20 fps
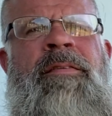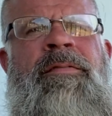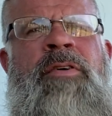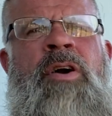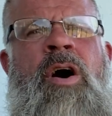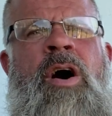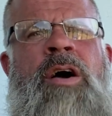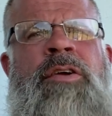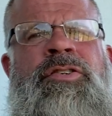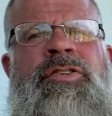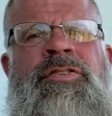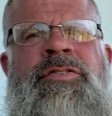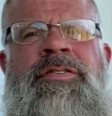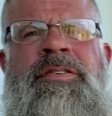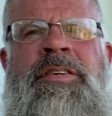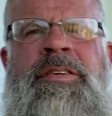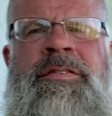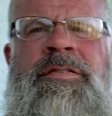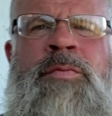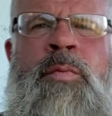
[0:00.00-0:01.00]
of
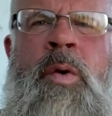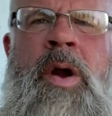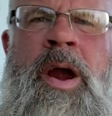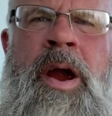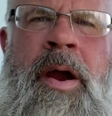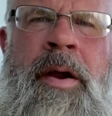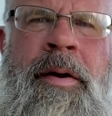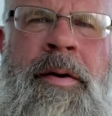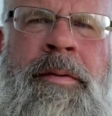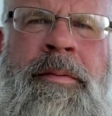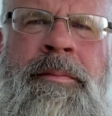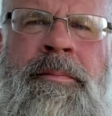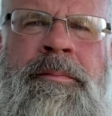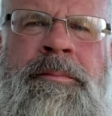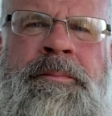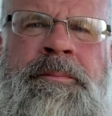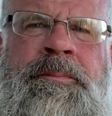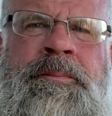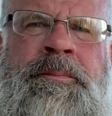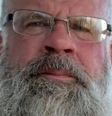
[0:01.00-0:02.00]
consciousness where
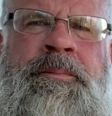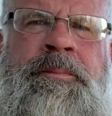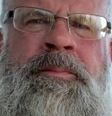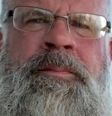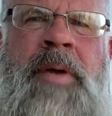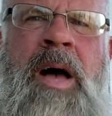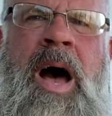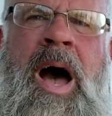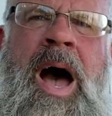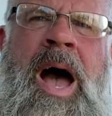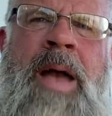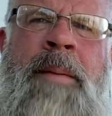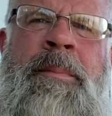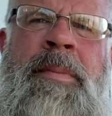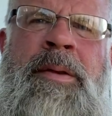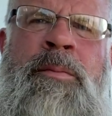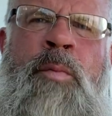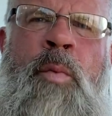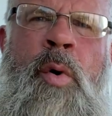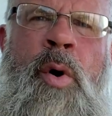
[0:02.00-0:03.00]
I'm
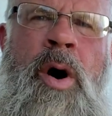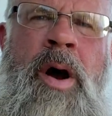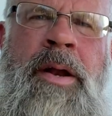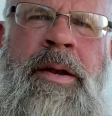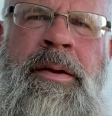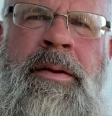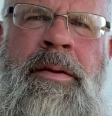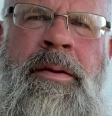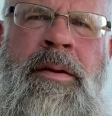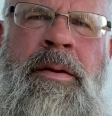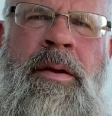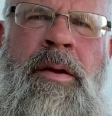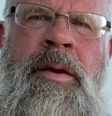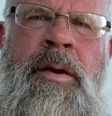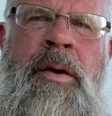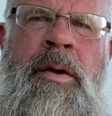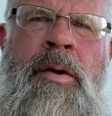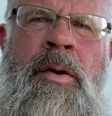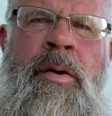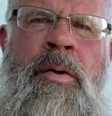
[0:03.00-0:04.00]
in one
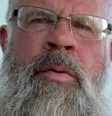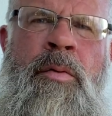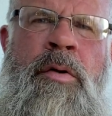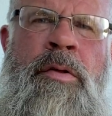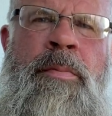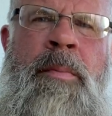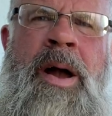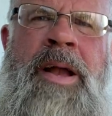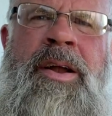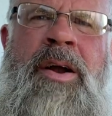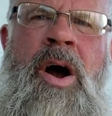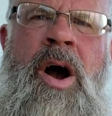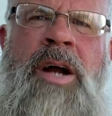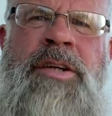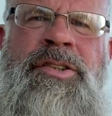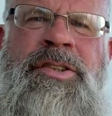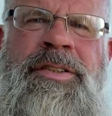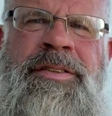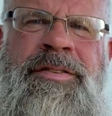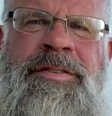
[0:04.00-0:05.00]
with my
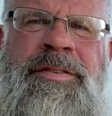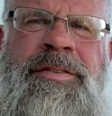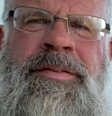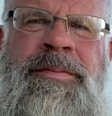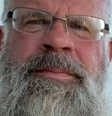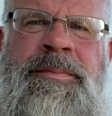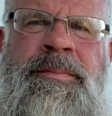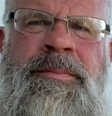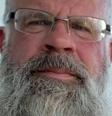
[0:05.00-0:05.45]
conscience.